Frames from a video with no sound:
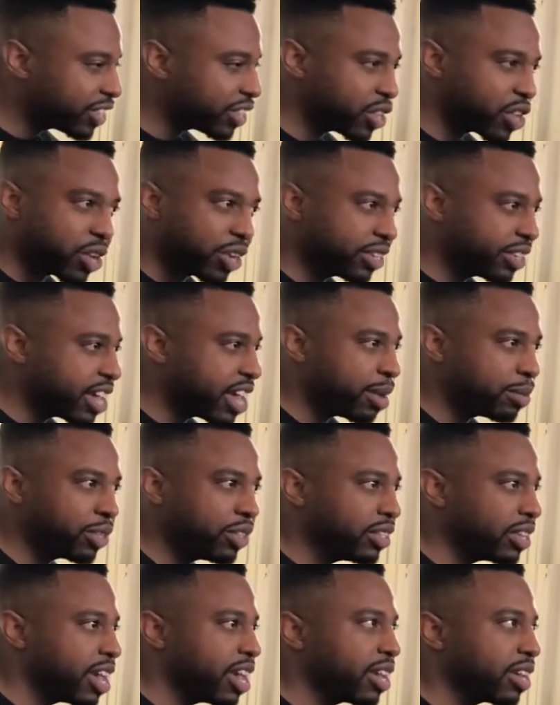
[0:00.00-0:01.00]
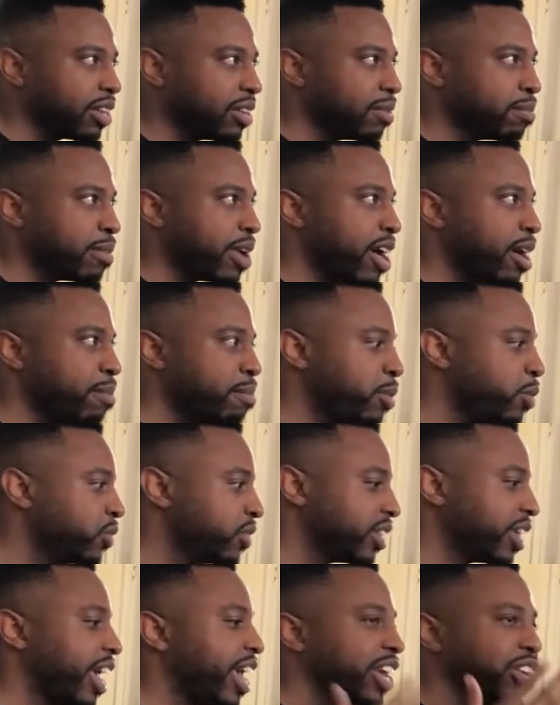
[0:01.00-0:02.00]
I tell her all the time, she's like my
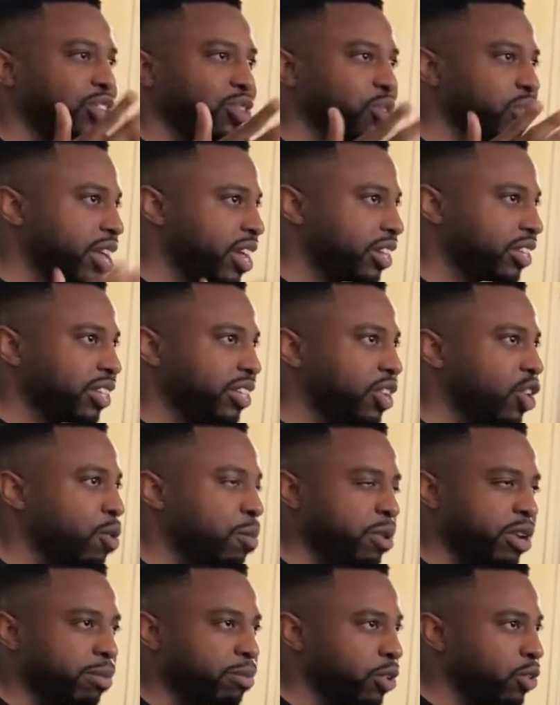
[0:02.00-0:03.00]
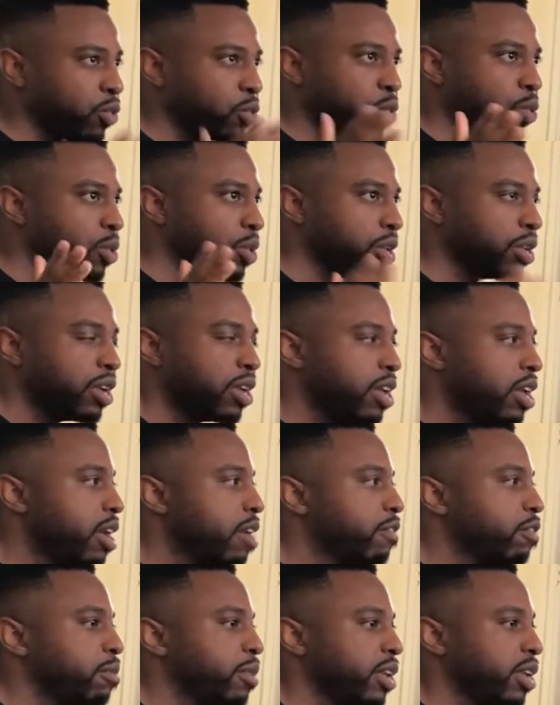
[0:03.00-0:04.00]
music angel. Like, she opened up the door
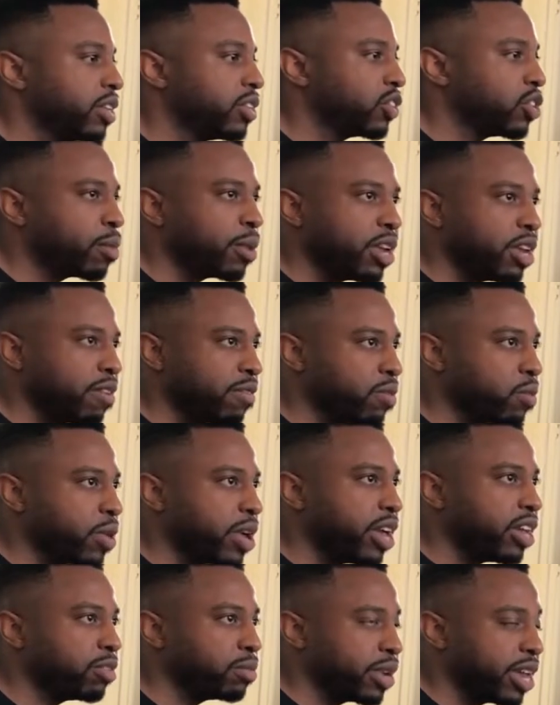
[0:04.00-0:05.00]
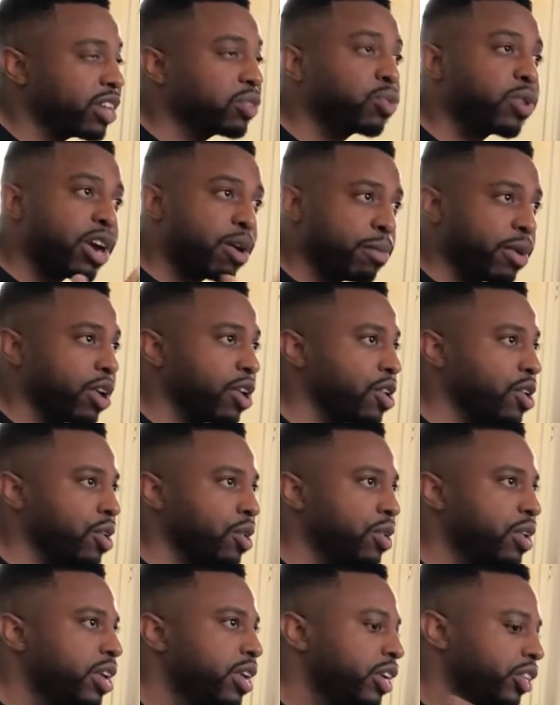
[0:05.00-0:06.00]
for me in so many different ways, but that's where I met
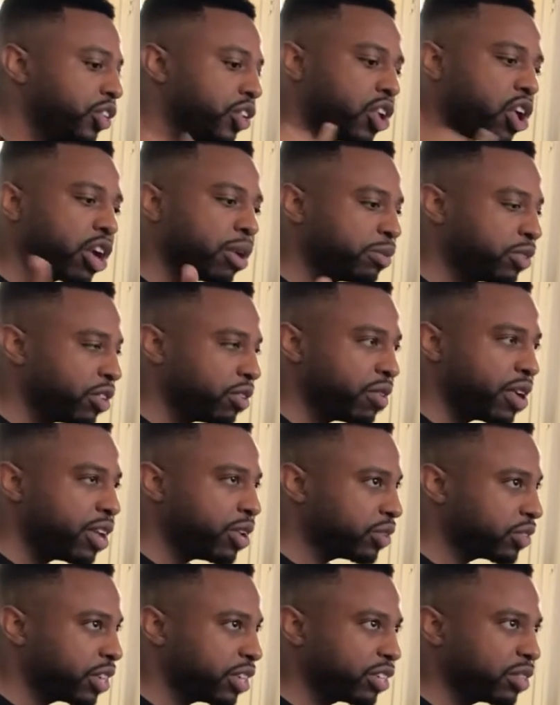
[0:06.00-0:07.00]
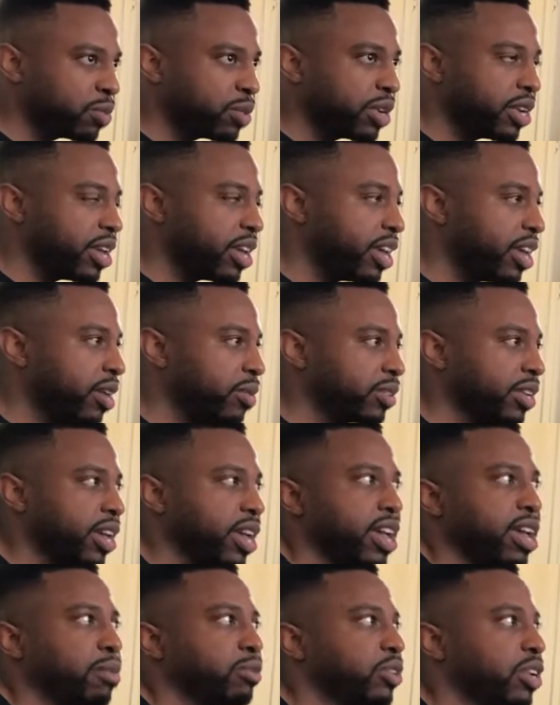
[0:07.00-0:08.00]
her. She called up to the radio station one day and was
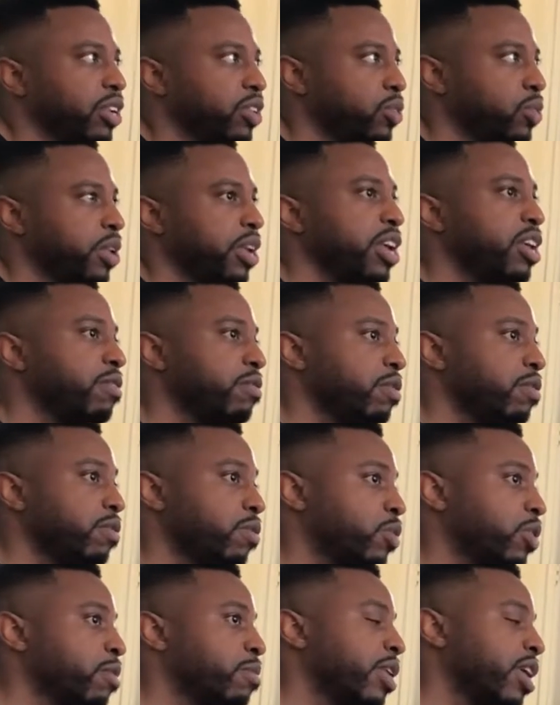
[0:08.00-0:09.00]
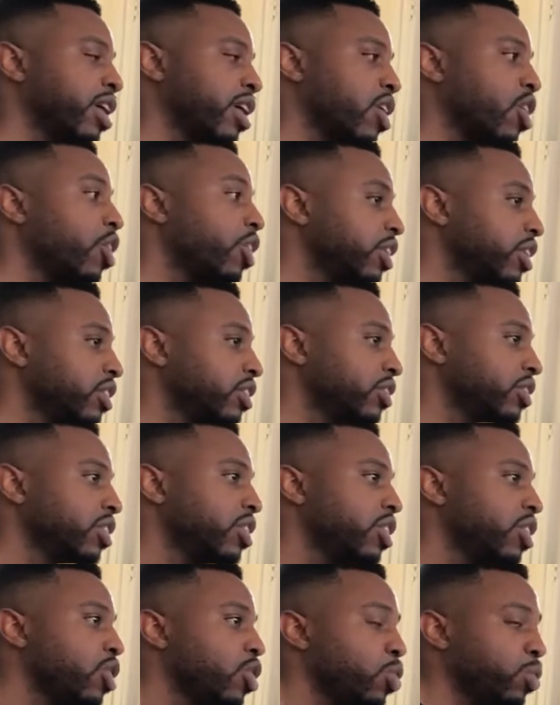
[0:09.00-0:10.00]
like, hey, I'm trying to do an interview for one of my artists
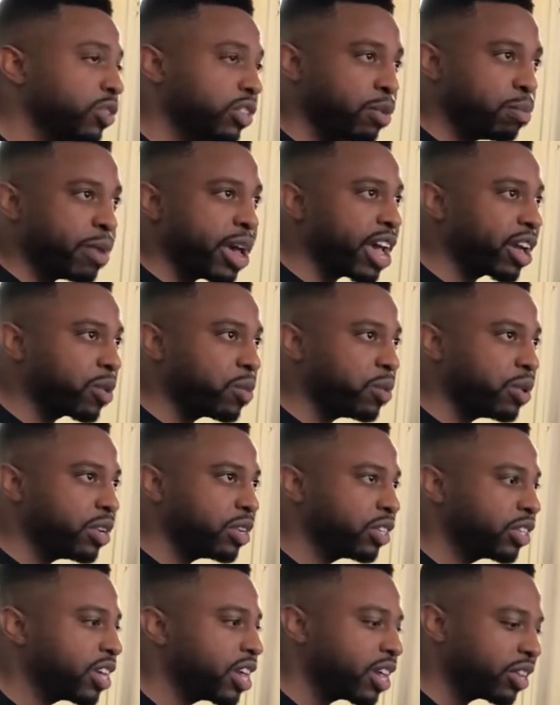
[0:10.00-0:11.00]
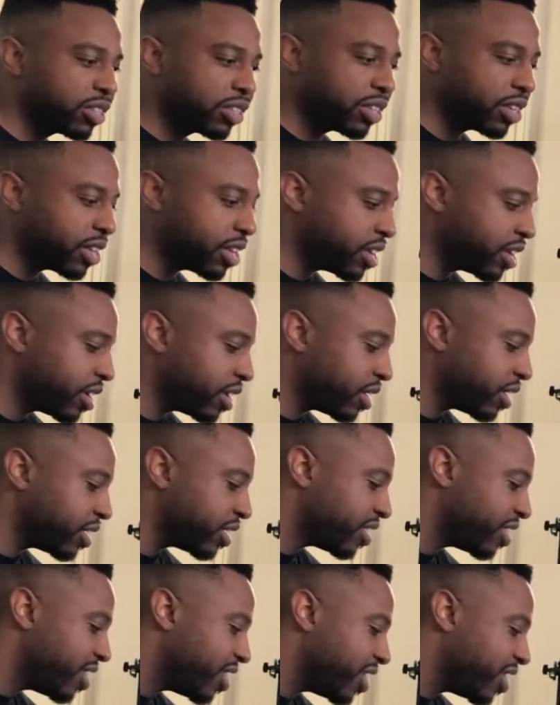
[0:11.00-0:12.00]
who is the Backwoods. Shout out
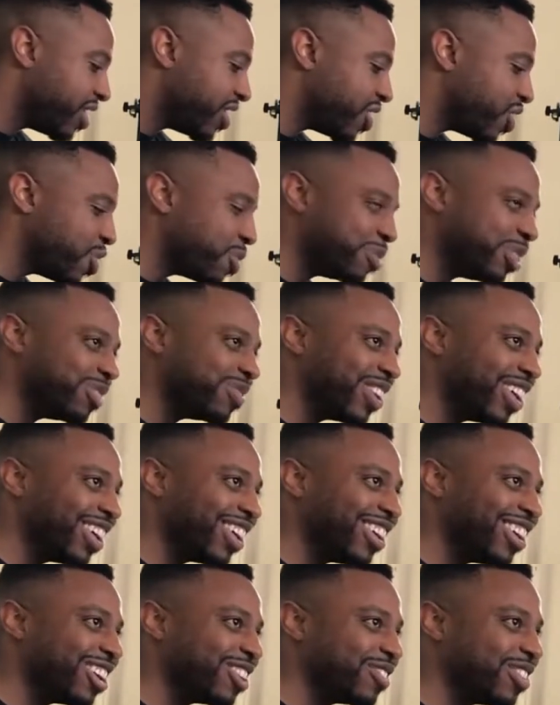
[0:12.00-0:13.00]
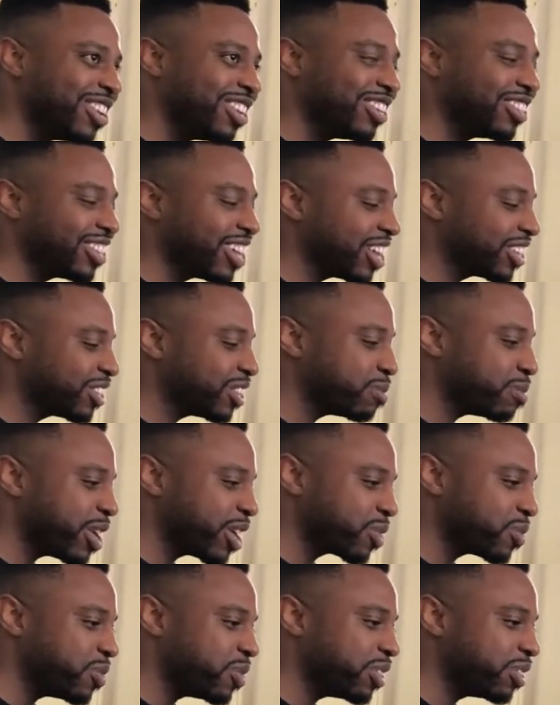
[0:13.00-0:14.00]
to the homies, man. You know what I mean? Shout out to the
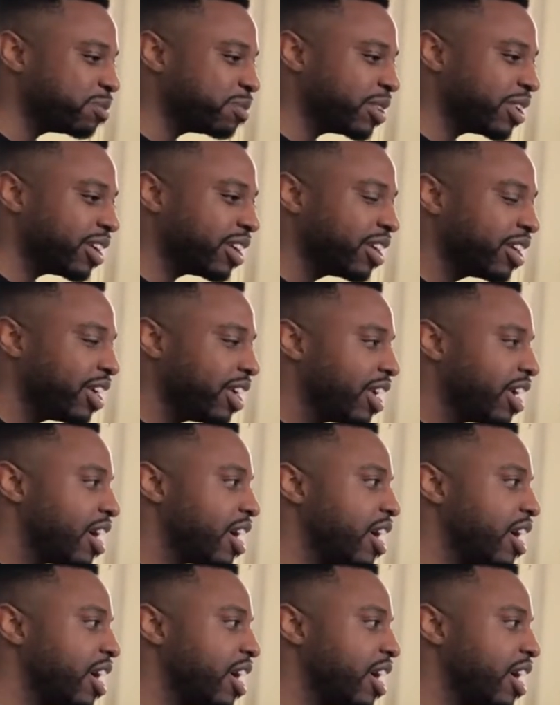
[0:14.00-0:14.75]
Backwoods. But